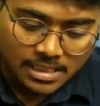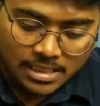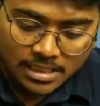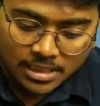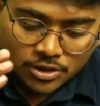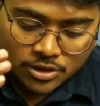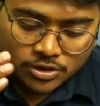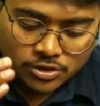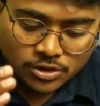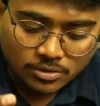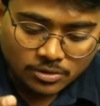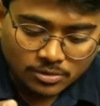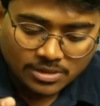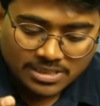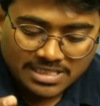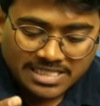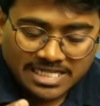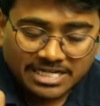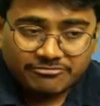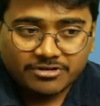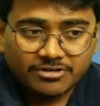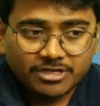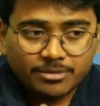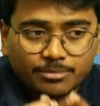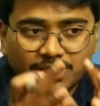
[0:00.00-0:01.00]
So that
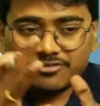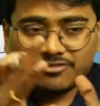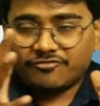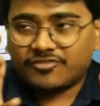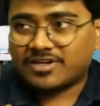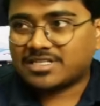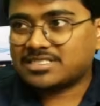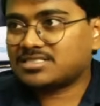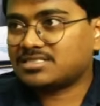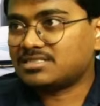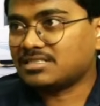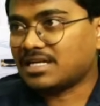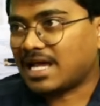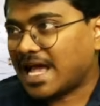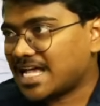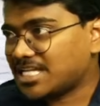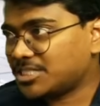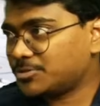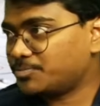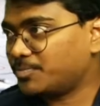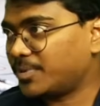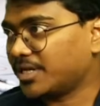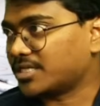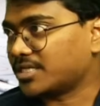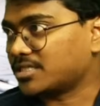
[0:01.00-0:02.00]
will be the first
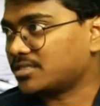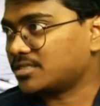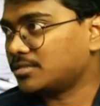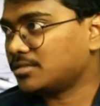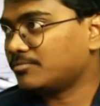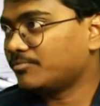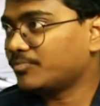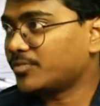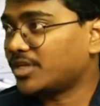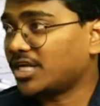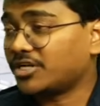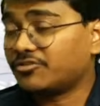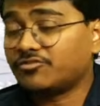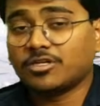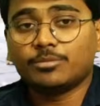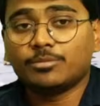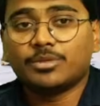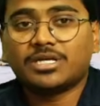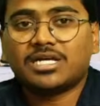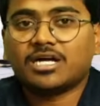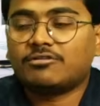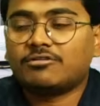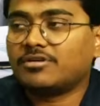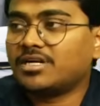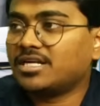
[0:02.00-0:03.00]
aspect that will be
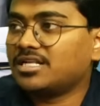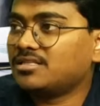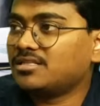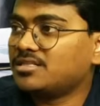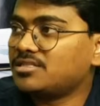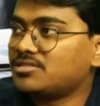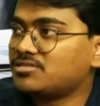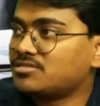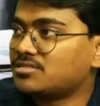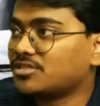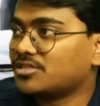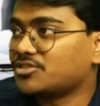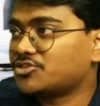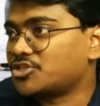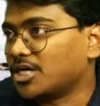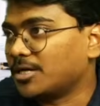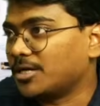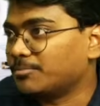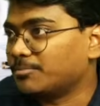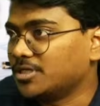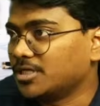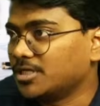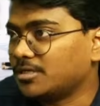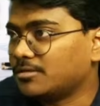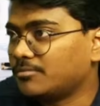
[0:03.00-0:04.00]
covered in this
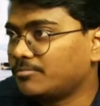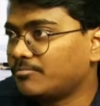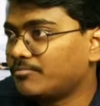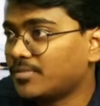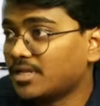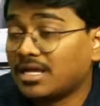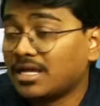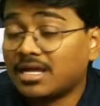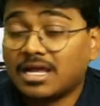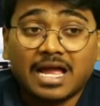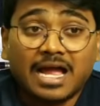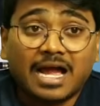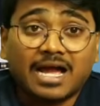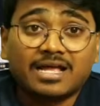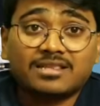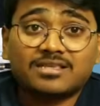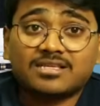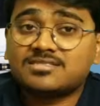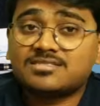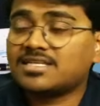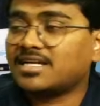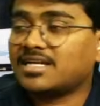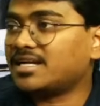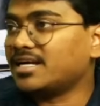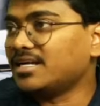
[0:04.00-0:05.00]
chapter. And the
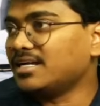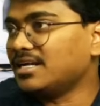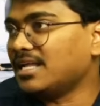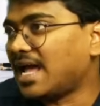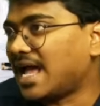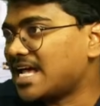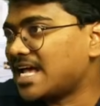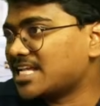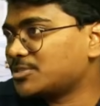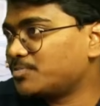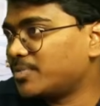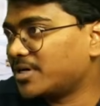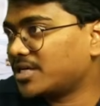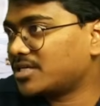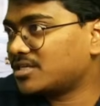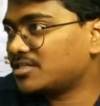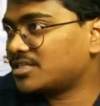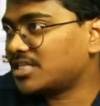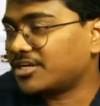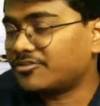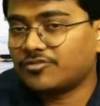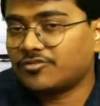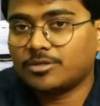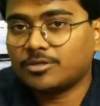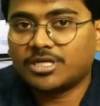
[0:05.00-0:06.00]
second aspect
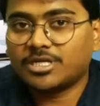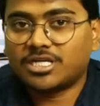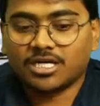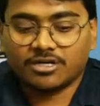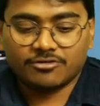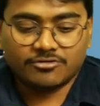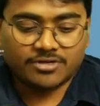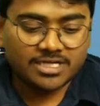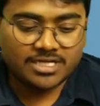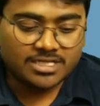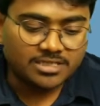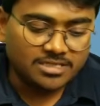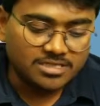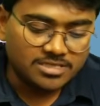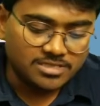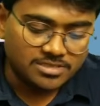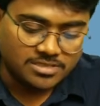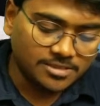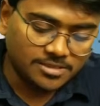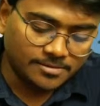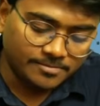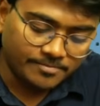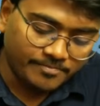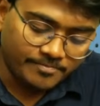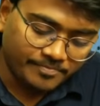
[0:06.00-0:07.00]
that will be covered is
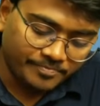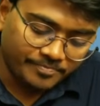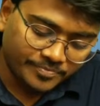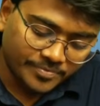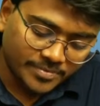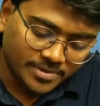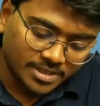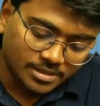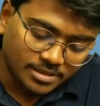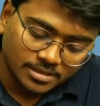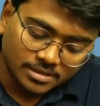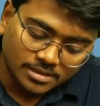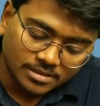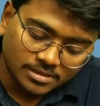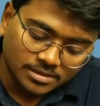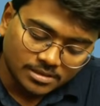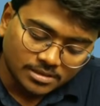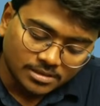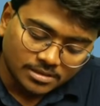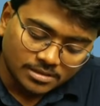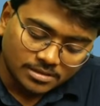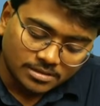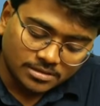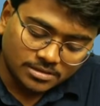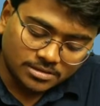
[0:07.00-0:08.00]

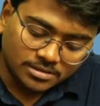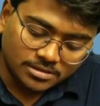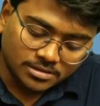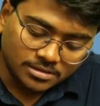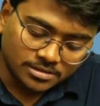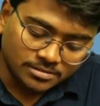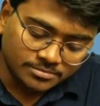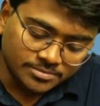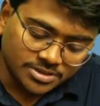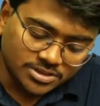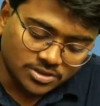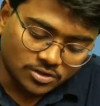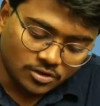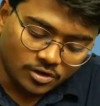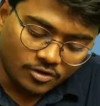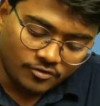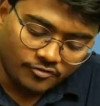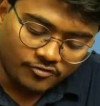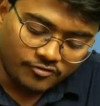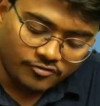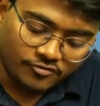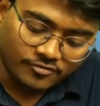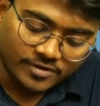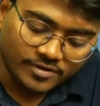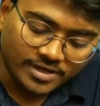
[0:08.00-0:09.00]
terms of
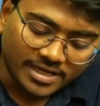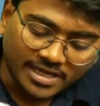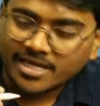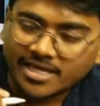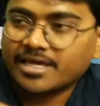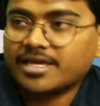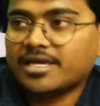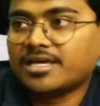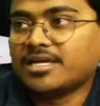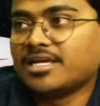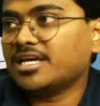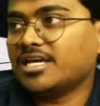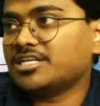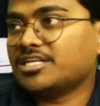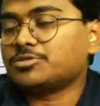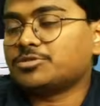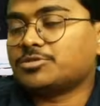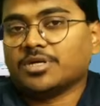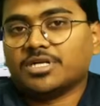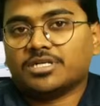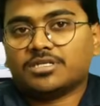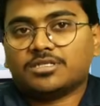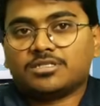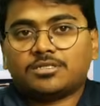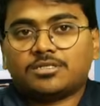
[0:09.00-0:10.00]

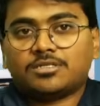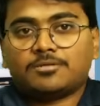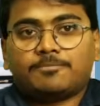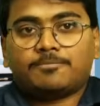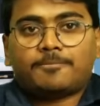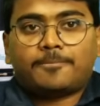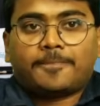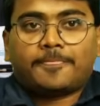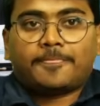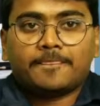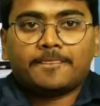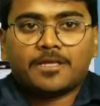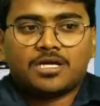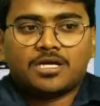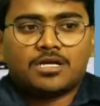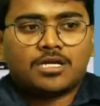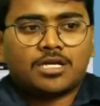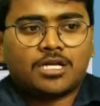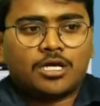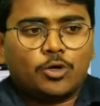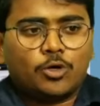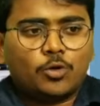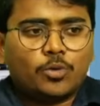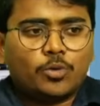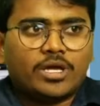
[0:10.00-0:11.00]
engagement.
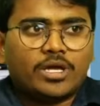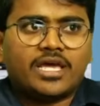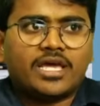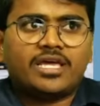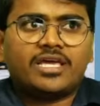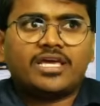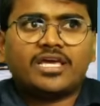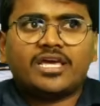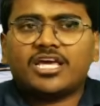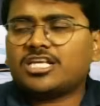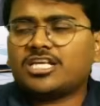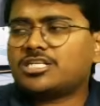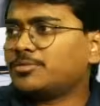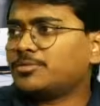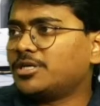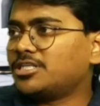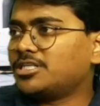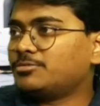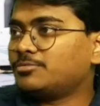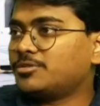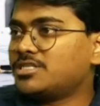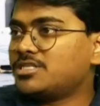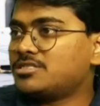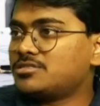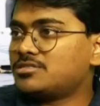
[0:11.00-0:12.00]
Now engagement
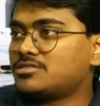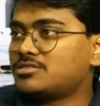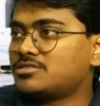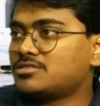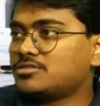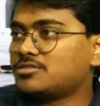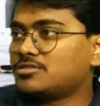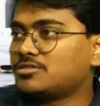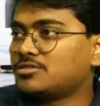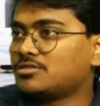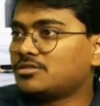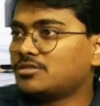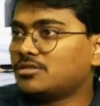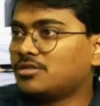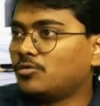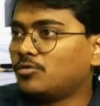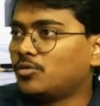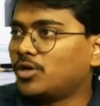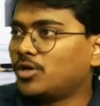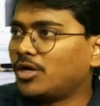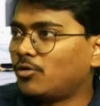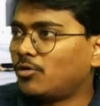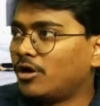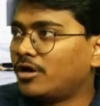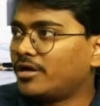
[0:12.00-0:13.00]
means, we
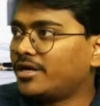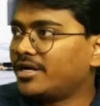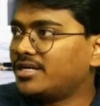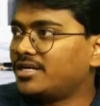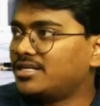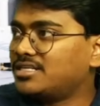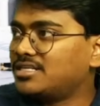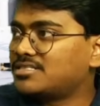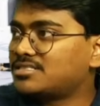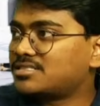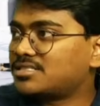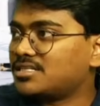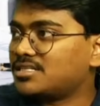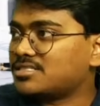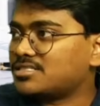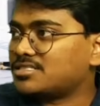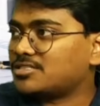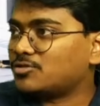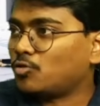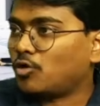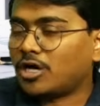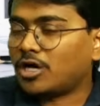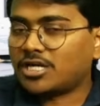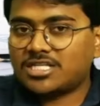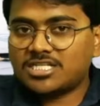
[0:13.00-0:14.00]
have already discussed
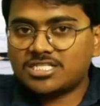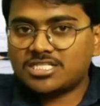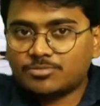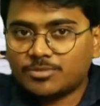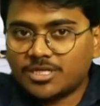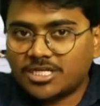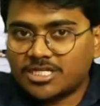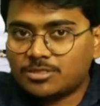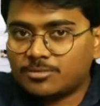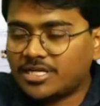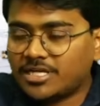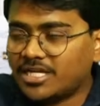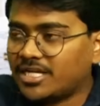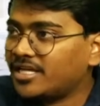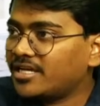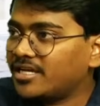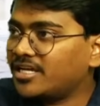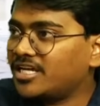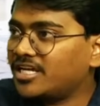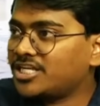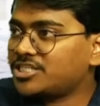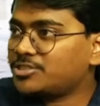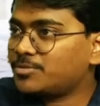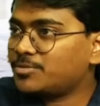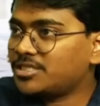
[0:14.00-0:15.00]
what is meant by an
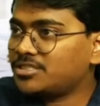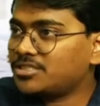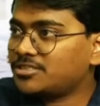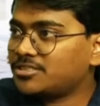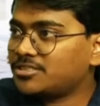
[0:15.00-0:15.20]
engagement.